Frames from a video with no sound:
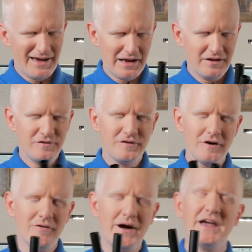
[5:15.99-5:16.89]
And
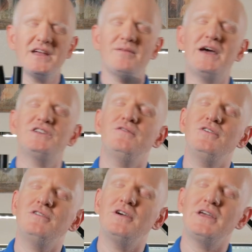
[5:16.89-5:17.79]
so I can imagine if
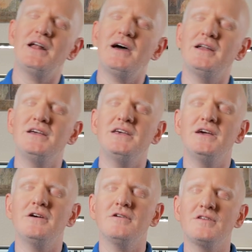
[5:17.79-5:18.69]
you took it on a
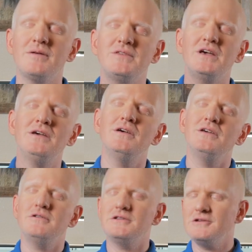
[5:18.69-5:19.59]
gig or something,
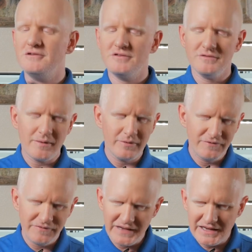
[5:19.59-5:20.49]
you would lose the rubber
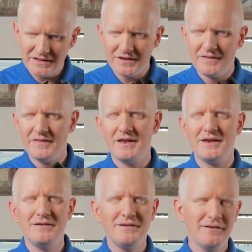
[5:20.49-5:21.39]
feet, and
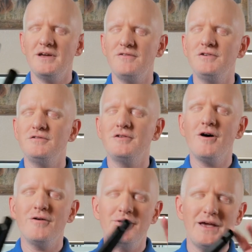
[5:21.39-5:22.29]
then if you
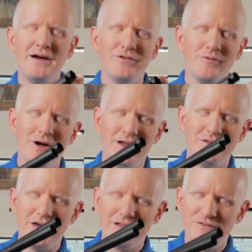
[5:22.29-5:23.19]
don't ever want
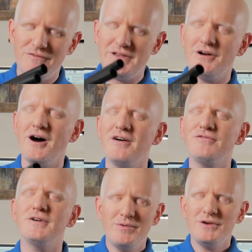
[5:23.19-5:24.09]
to take the feet
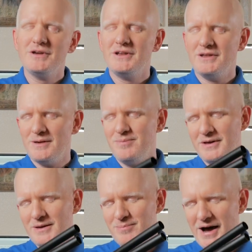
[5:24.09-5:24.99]
off, maybe you could
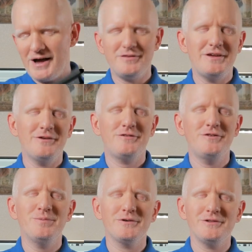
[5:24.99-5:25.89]
epoxy or
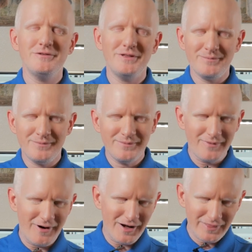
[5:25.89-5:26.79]
super glue them
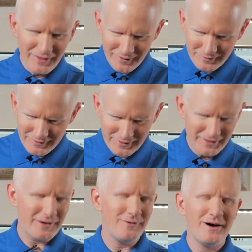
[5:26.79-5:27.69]
on there so that
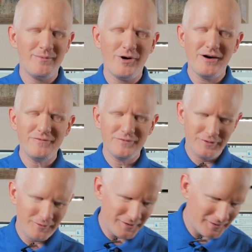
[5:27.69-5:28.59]
they don't come off so